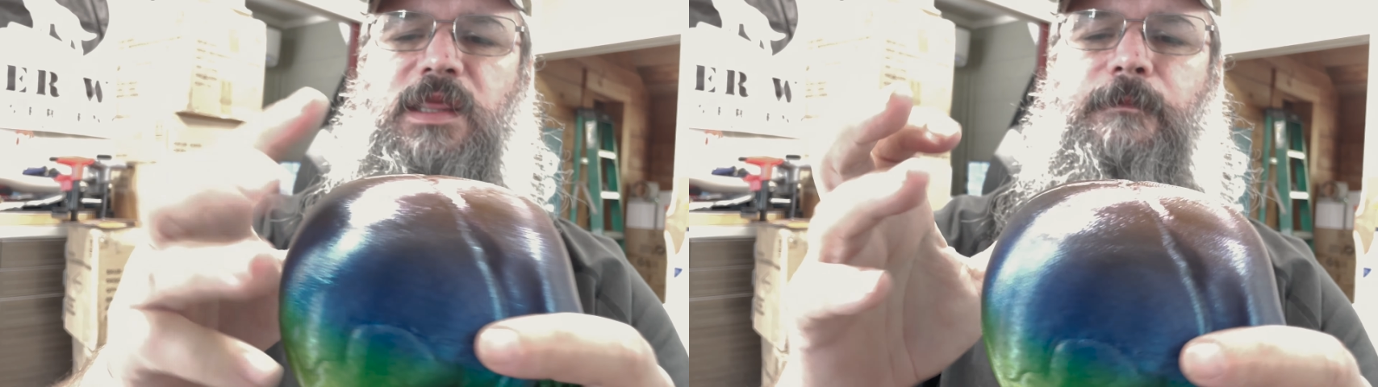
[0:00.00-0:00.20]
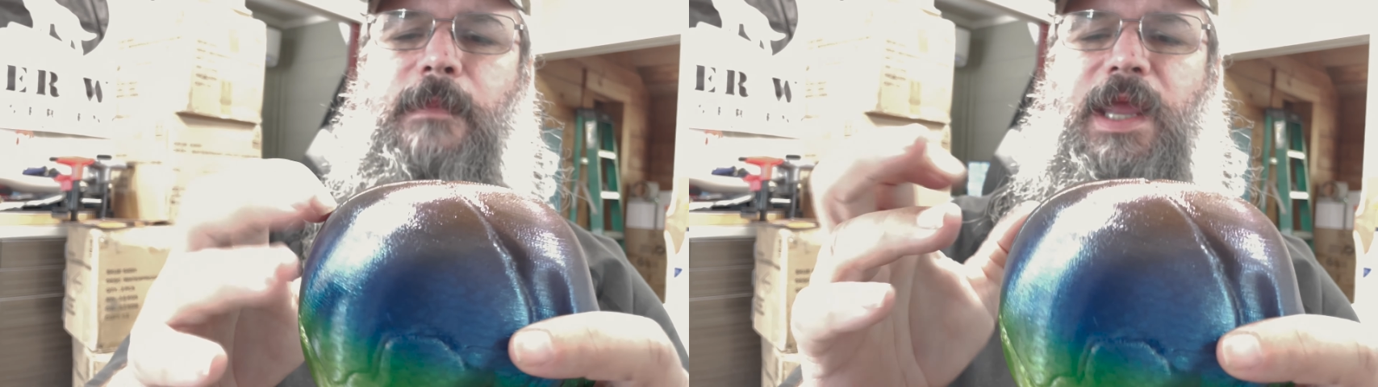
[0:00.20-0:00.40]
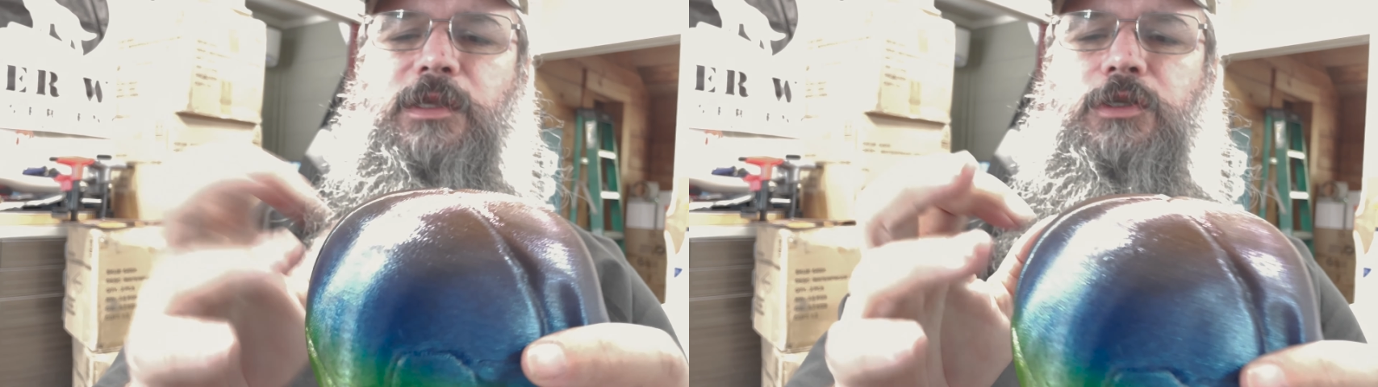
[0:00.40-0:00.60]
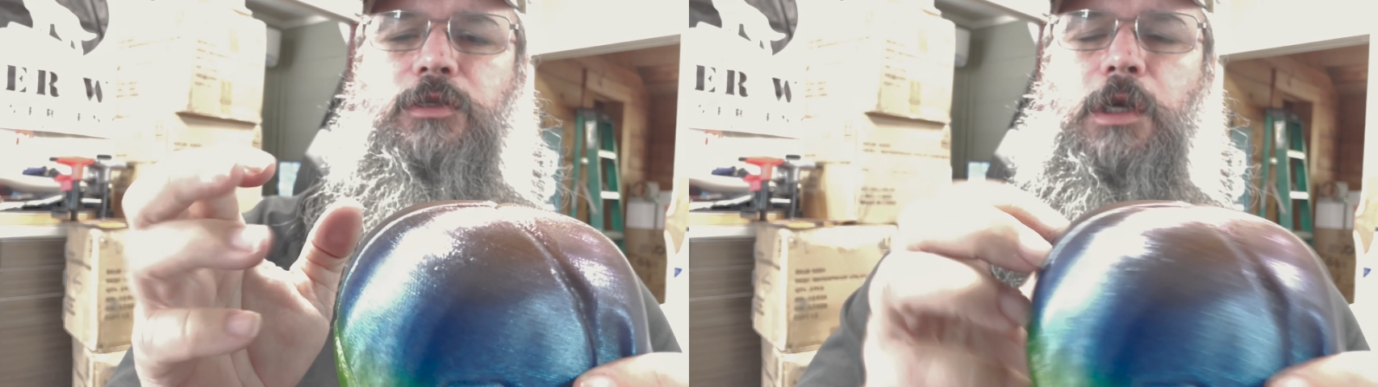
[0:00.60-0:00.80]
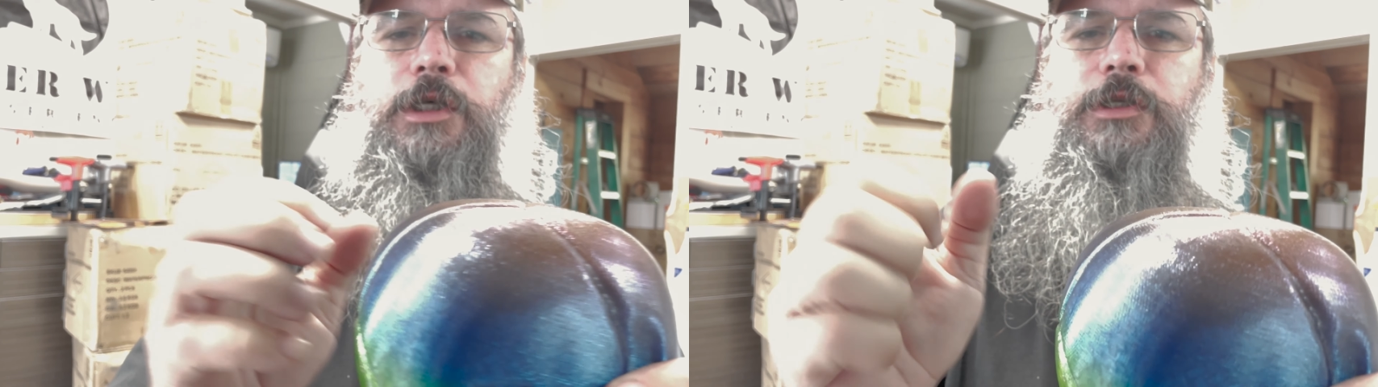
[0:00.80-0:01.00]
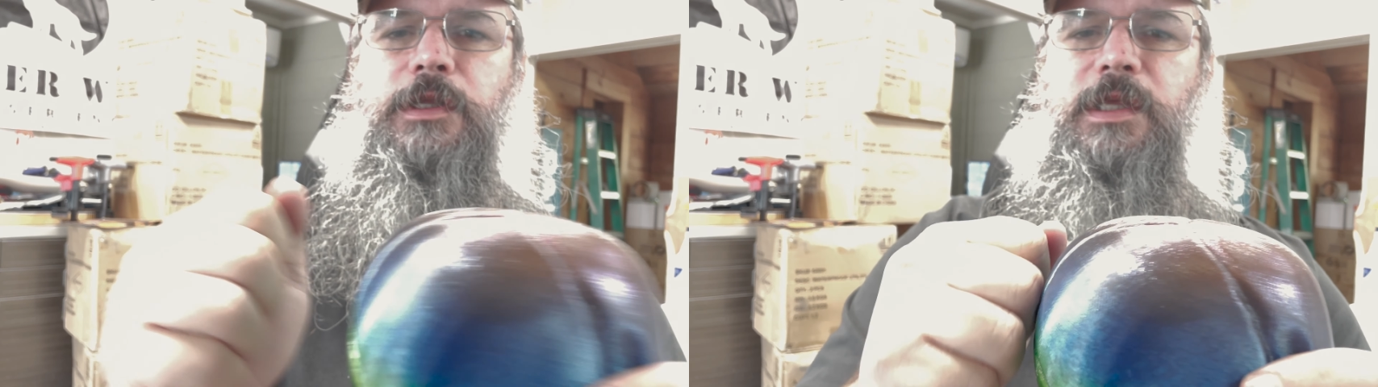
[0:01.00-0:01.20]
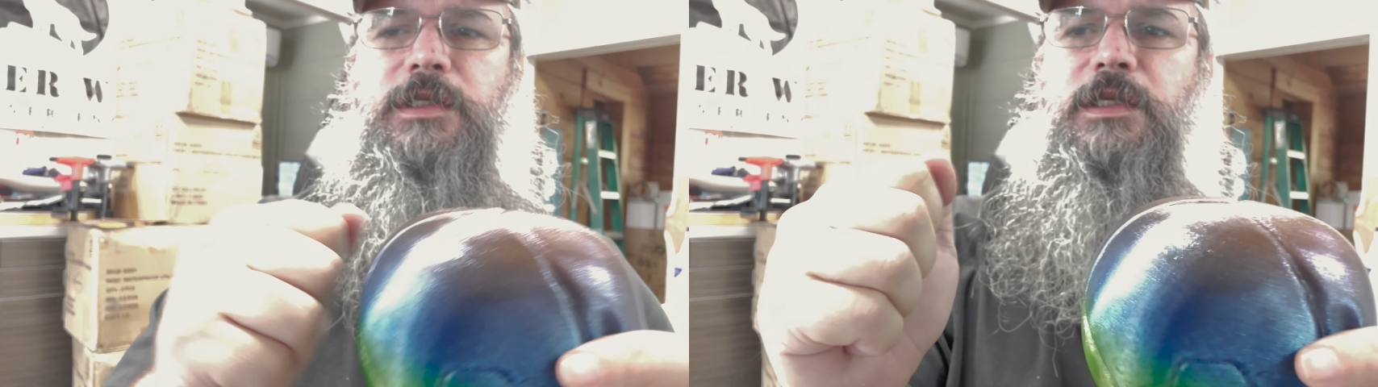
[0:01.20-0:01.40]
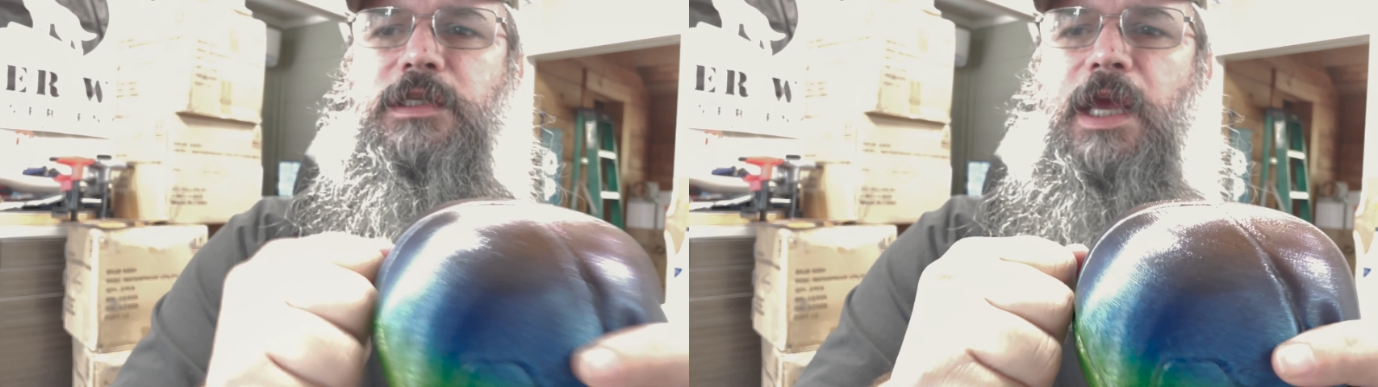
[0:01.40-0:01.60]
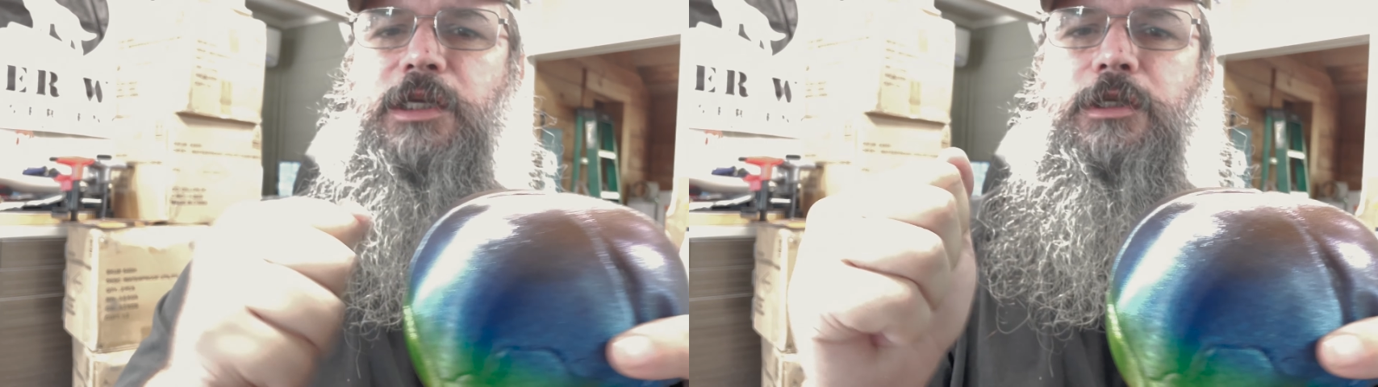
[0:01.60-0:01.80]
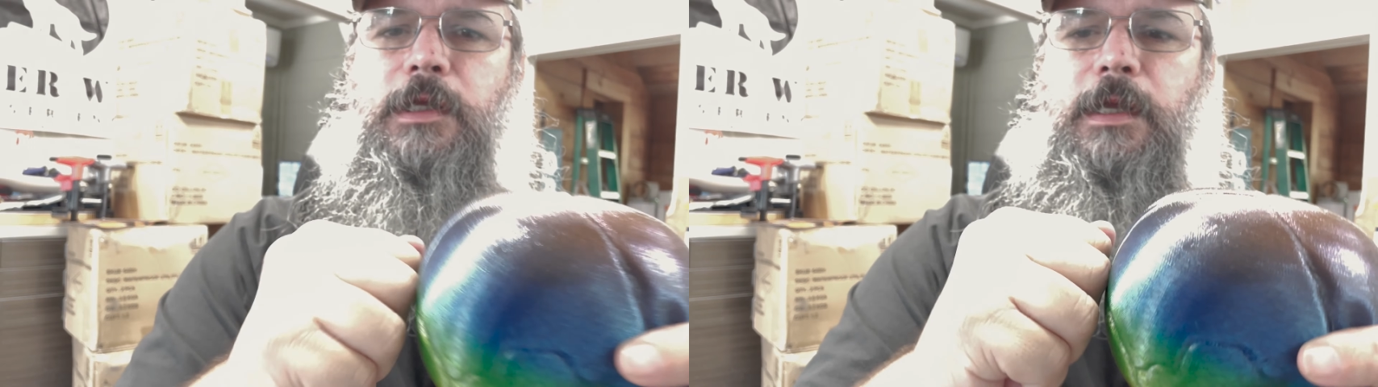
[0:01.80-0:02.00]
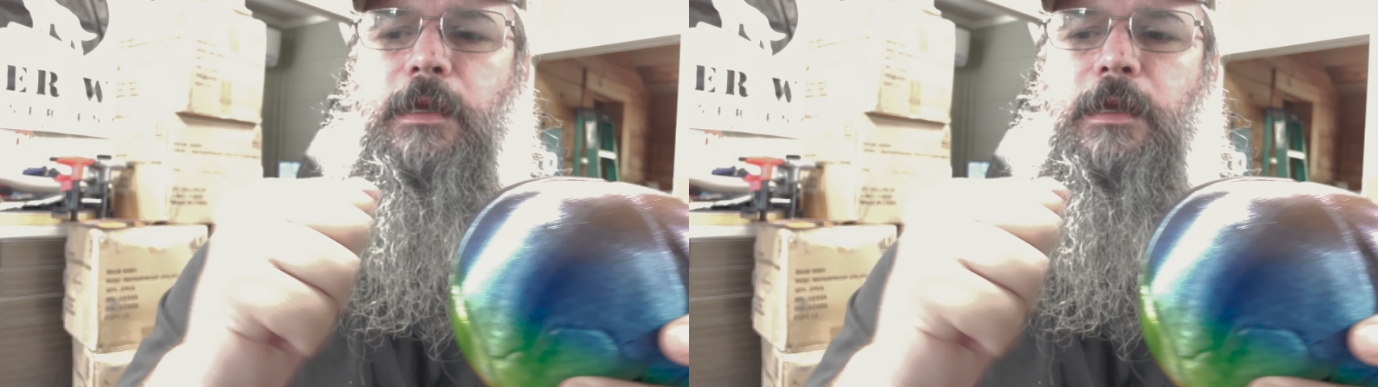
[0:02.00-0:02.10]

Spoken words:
the main structure. This is actually